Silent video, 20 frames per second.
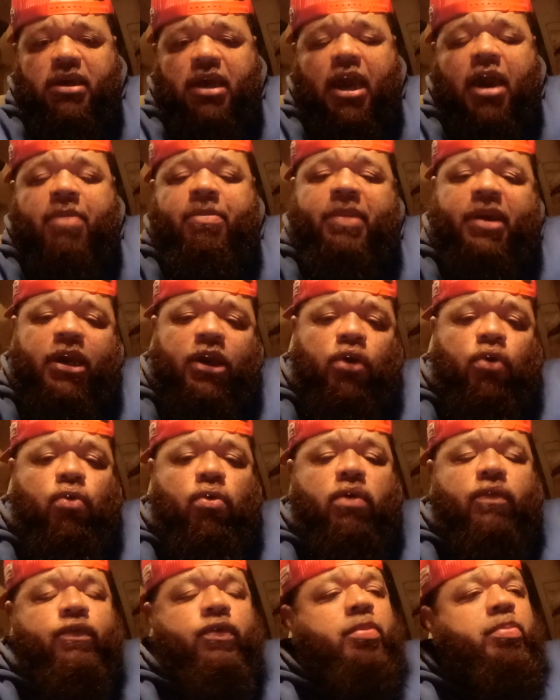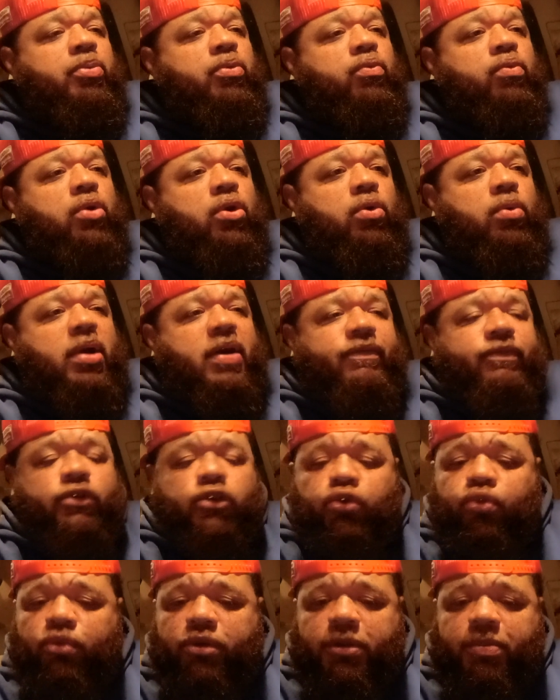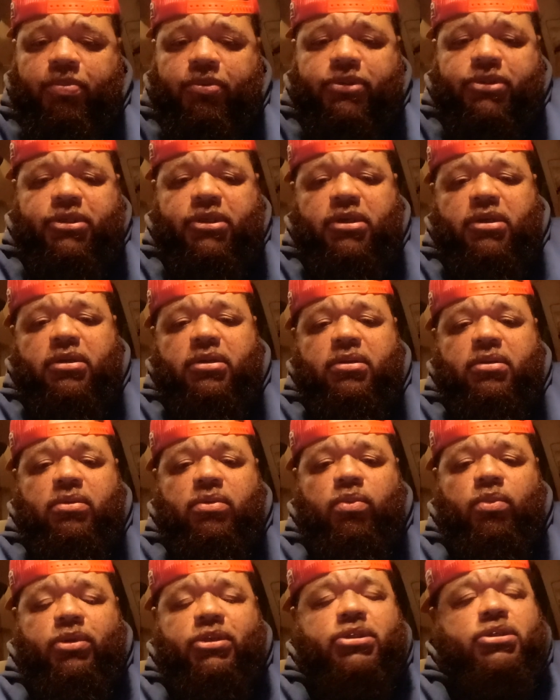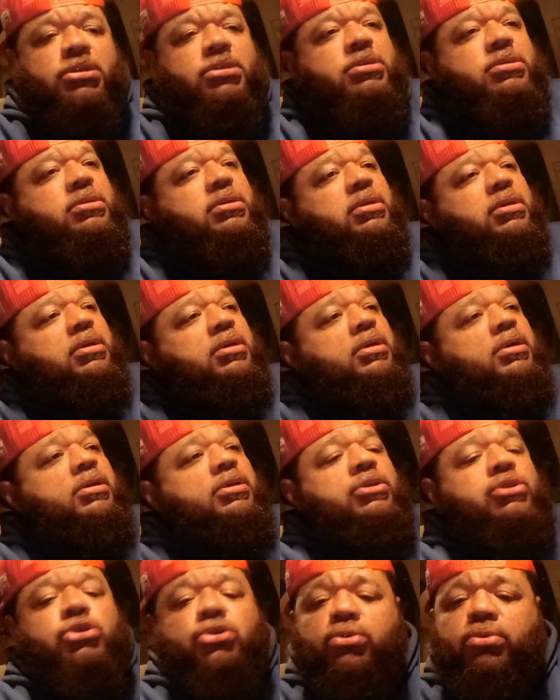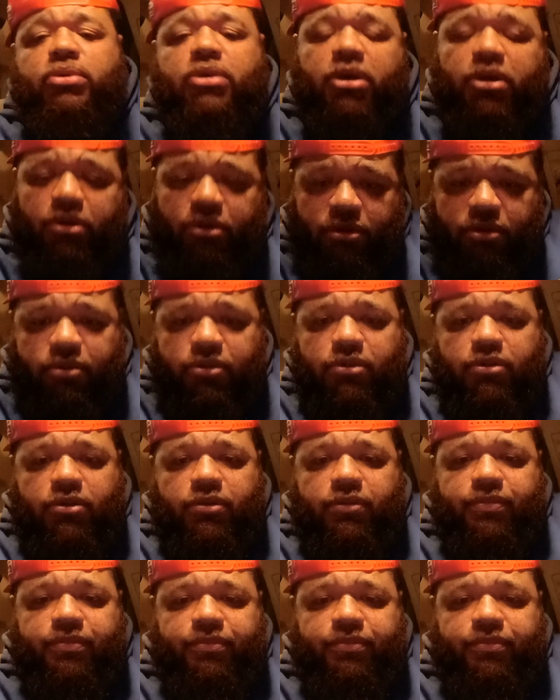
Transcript: I may go up for parole after 20%, which is 2 years.